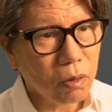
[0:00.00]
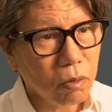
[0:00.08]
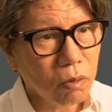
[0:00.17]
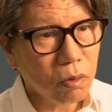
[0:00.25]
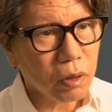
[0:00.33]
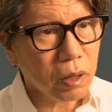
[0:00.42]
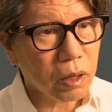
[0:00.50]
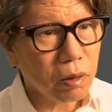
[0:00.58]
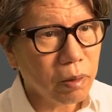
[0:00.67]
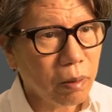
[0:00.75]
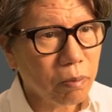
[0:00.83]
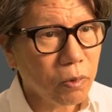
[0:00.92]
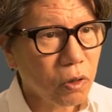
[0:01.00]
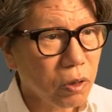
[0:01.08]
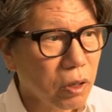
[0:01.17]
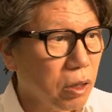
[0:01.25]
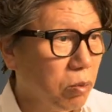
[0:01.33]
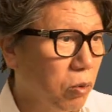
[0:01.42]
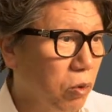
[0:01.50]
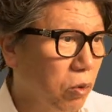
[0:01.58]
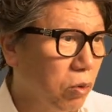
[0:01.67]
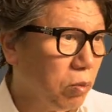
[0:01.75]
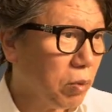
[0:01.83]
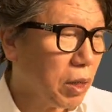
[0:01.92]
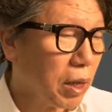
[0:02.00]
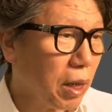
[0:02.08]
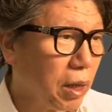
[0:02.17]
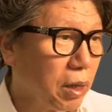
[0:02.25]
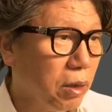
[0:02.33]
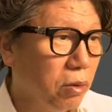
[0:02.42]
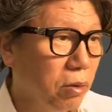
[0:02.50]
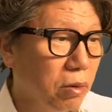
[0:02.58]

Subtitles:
and so forth, based on the TMJ angle?